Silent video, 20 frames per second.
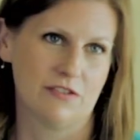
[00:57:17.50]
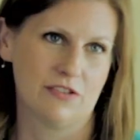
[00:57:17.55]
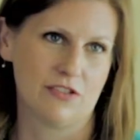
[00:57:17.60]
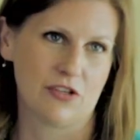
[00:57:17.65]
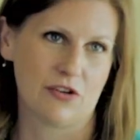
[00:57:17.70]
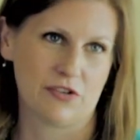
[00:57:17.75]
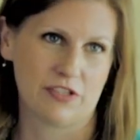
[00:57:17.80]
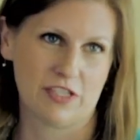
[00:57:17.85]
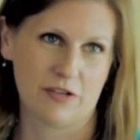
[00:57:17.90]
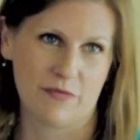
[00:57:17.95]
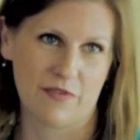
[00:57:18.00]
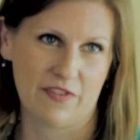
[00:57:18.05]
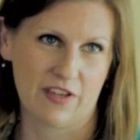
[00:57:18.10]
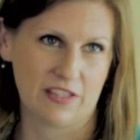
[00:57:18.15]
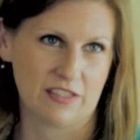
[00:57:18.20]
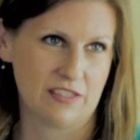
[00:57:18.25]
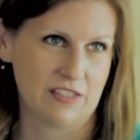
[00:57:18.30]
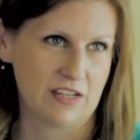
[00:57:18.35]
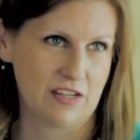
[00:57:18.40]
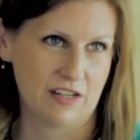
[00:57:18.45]
So some of
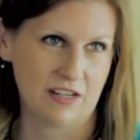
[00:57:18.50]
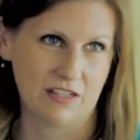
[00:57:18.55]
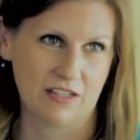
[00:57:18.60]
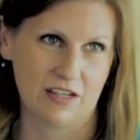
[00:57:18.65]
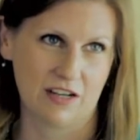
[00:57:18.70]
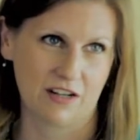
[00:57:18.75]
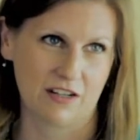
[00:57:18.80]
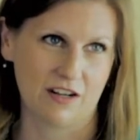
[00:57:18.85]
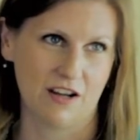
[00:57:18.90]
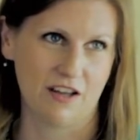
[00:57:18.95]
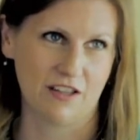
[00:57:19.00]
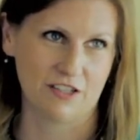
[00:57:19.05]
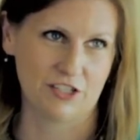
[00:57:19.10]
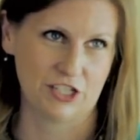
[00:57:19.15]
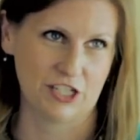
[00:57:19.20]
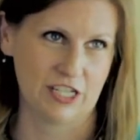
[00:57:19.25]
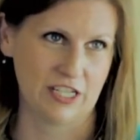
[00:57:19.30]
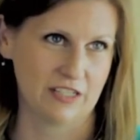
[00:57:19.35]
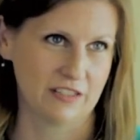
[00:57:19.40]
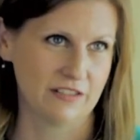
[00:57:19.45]
that standing
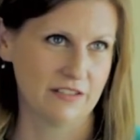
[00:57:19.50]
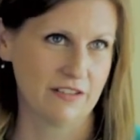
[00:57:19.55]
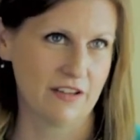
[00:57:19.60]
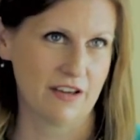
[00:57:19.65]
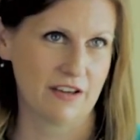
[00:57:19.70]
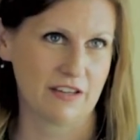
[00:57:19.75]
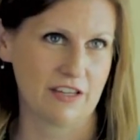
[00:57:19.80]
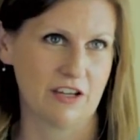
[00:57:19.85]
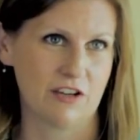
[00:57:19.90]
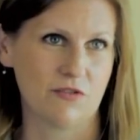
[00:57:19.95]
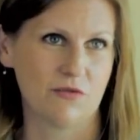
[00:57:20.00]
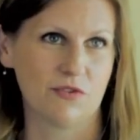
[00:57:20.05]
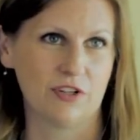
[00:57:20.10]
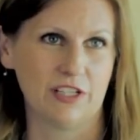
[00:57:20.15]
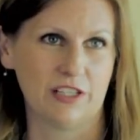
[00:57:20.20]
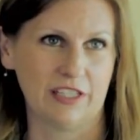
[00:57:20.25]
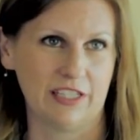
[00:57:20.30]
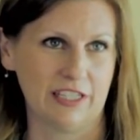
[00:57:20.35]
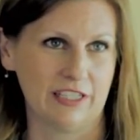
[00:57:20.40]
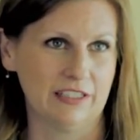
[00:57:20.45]
technology can
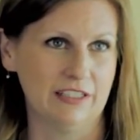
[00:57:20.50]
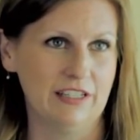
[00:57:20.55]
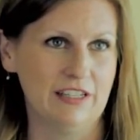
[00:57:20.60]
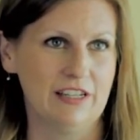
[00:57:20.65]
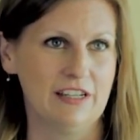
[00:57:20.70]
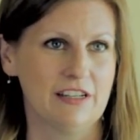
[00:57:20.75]
really